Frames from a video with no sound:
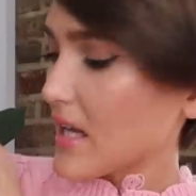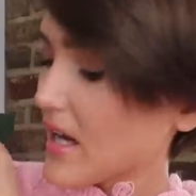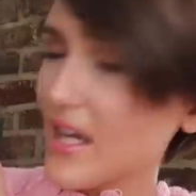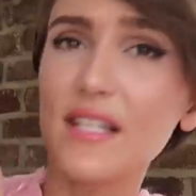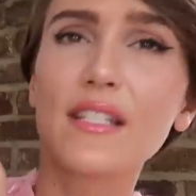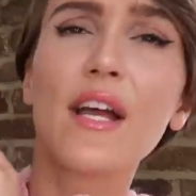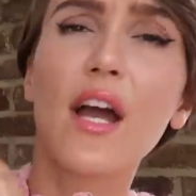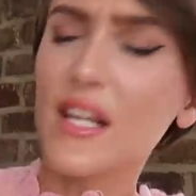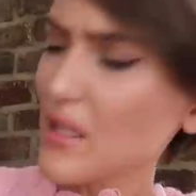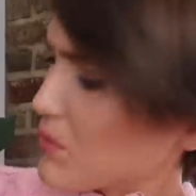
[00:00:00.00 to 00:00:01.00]
size.
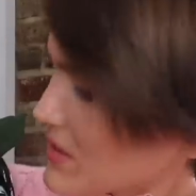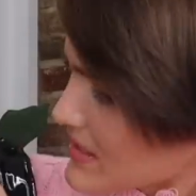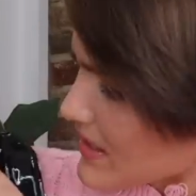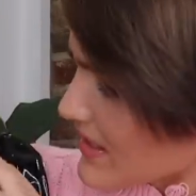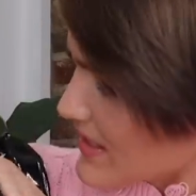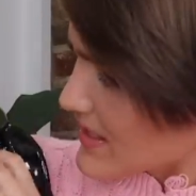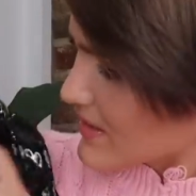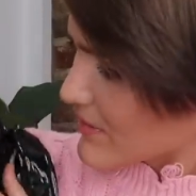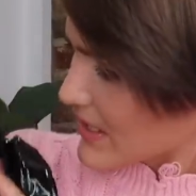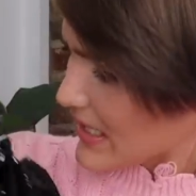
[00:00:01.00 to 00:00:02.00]
Is it one
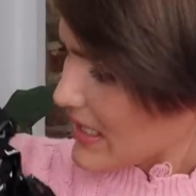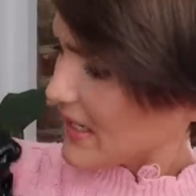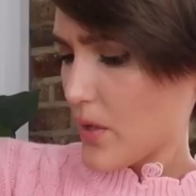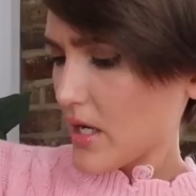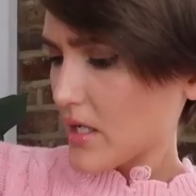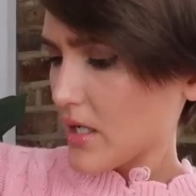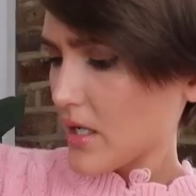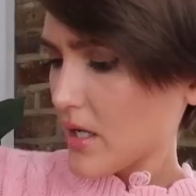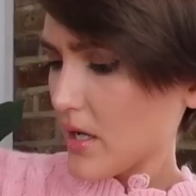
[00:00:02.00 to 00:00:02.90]
size? Really? Weird.